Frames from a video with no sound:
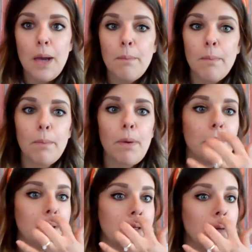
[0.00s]
but
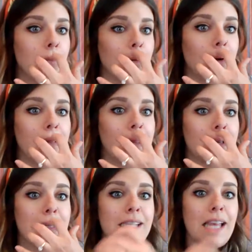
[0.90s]
probably the number one thing
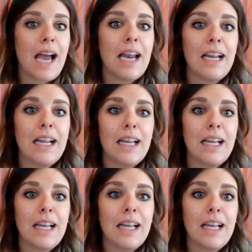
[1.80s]
is that